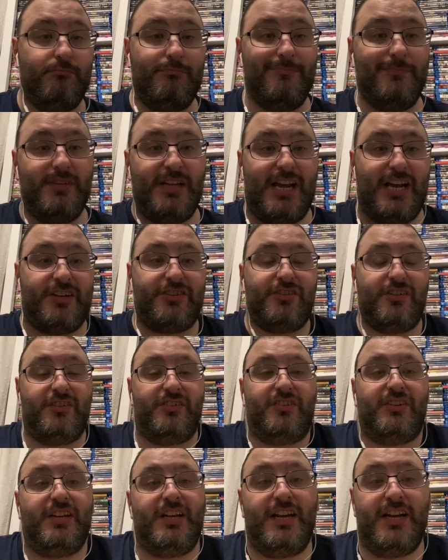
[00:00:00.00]
actually
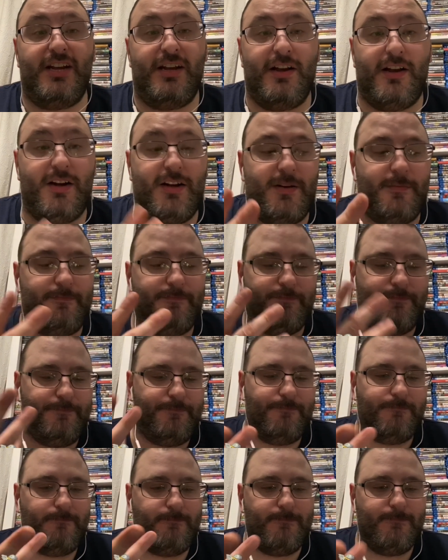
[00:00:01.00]
seeing a
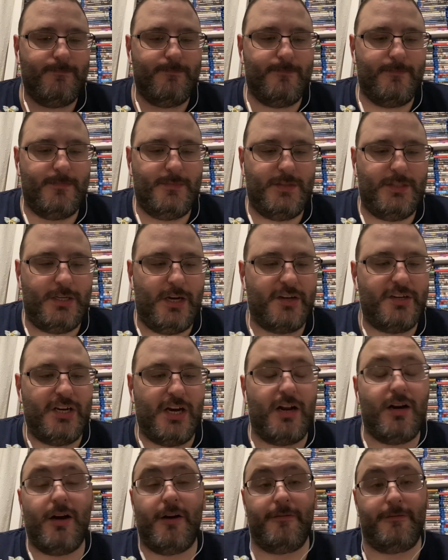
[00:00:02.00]

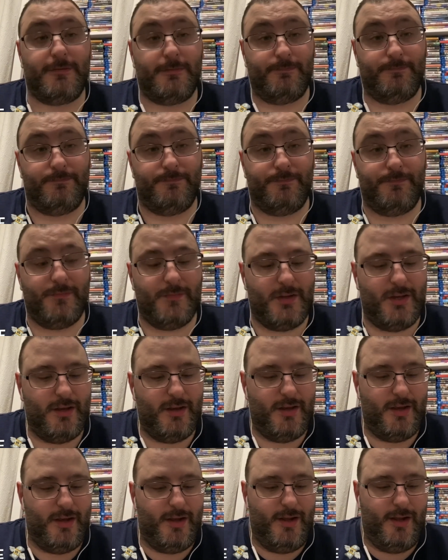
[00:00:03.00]
ton of
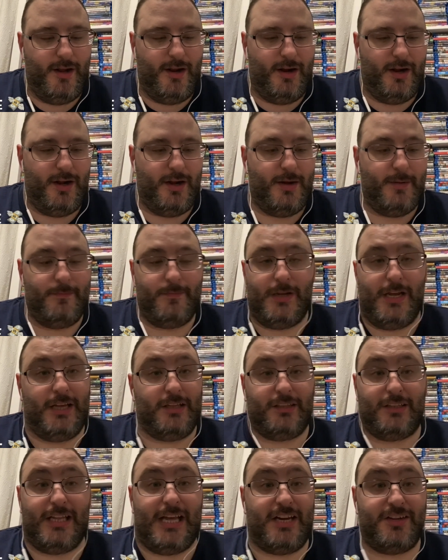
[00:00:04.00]
at a
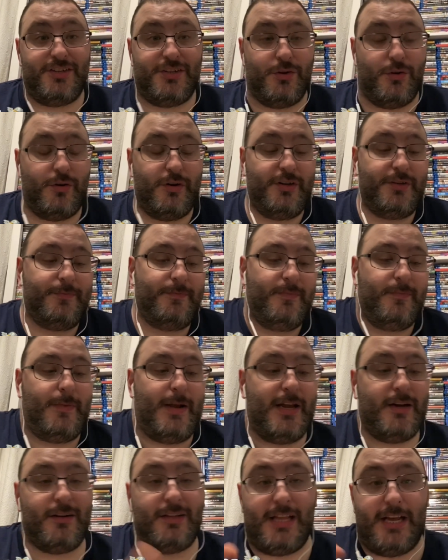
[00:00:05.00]
lot of stores,
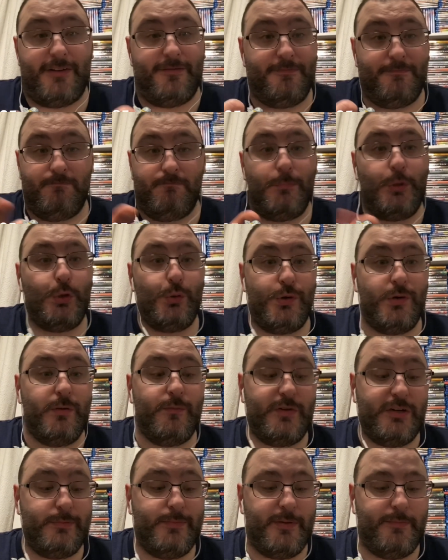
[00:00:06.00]
and a lot of
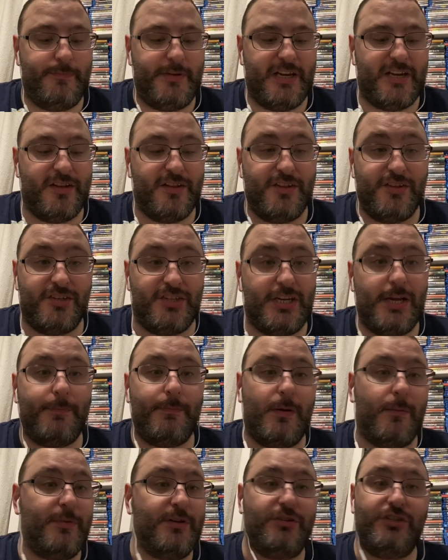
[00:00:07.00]
YouTubers have been picking this up.
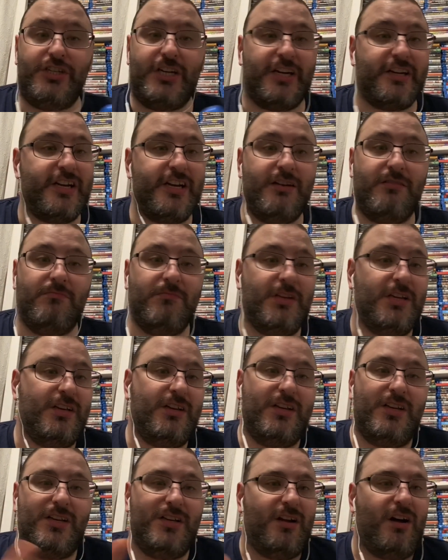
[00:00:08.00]
I've been checking
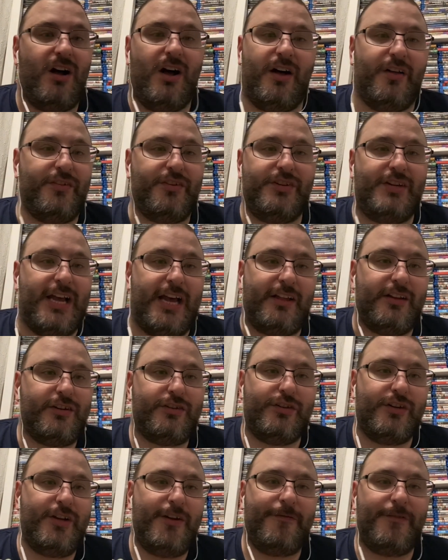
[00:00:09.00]
all their Dollar
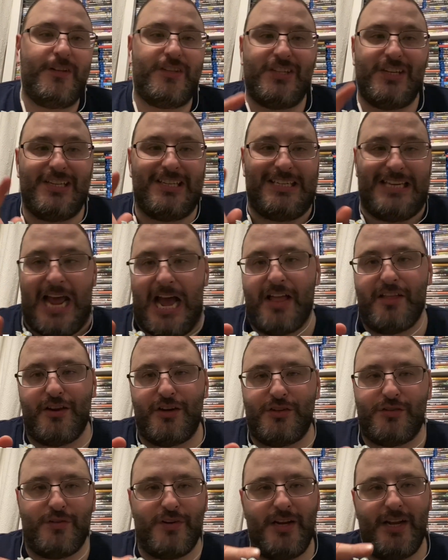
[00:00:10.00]
Tree. If it says Dollar
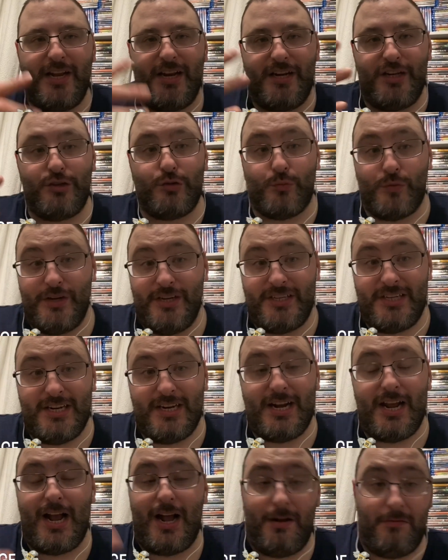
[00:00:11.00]
Tree and it's
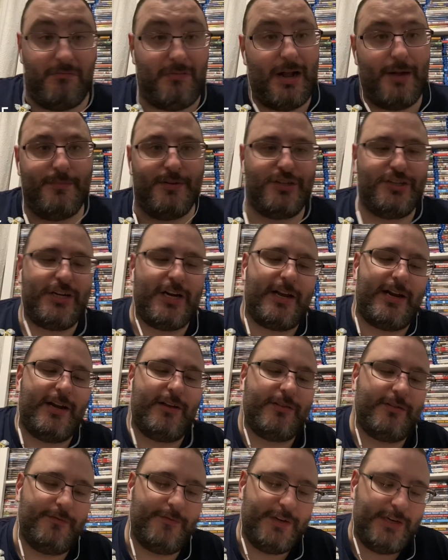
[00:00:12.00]
recent, I've been checking
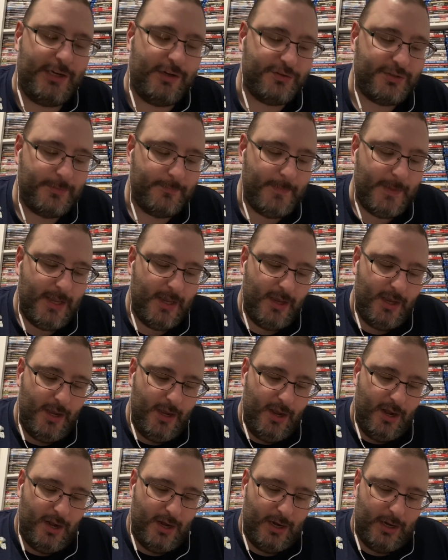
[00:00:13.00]
out their videos.
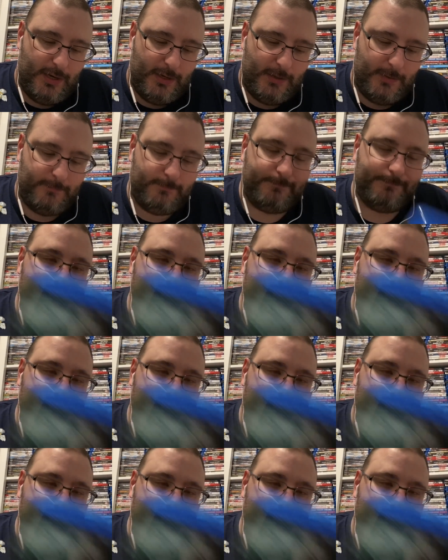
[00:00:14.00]
Um,